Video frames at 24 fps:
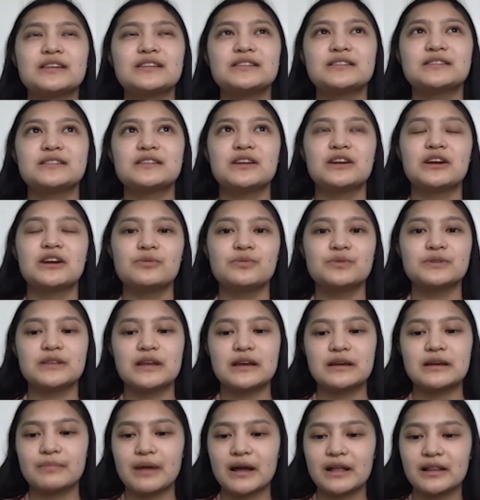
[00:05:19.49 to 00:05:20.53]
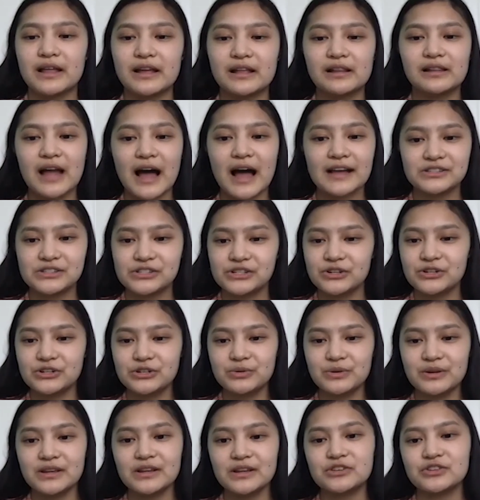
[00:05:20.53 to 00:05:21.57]
year was like my like last year
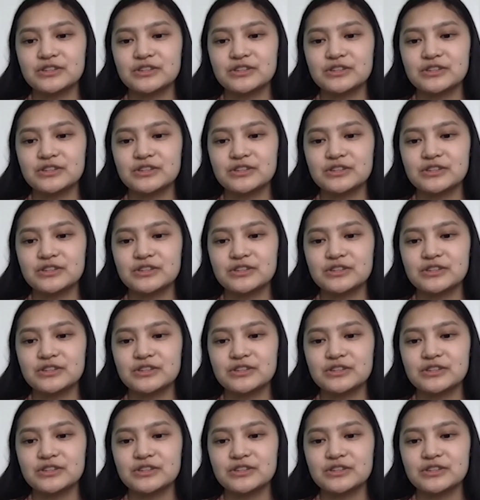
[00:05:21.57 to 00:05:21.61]
doing it,